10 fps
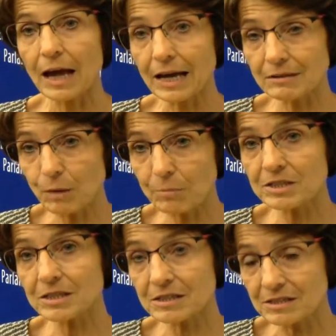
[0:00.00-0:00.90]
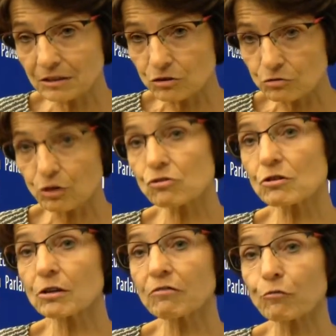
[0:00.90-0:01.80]
And member states did the
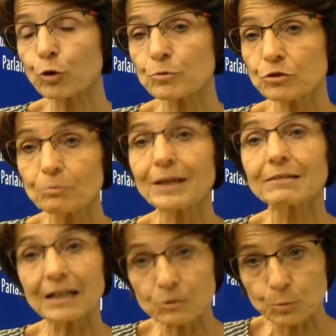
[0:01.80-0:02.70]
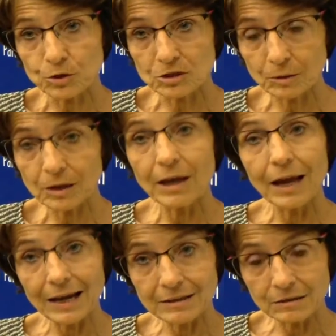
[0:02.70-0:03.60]
structural reforms to make that possible.
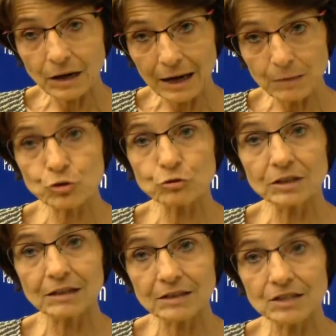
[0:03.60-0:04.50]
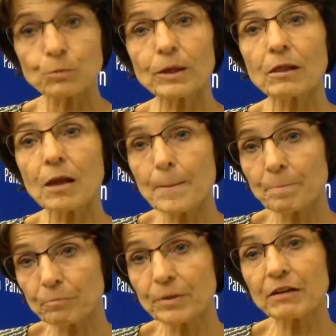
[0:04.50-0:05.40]
And I'm sure that this will
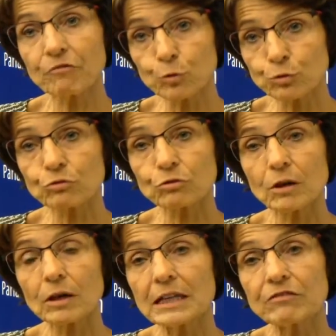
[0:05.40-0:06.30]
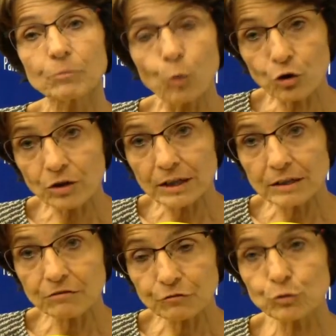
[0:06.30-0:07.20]
bear fruit even more in
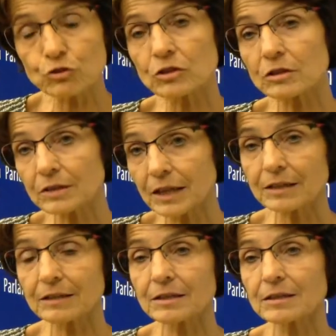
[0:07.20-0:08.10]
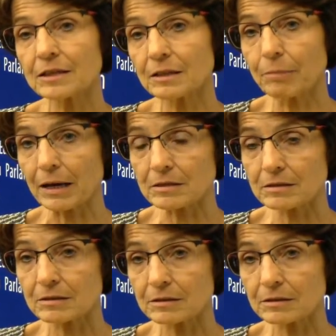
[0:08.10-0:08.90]
the future than it did in the past.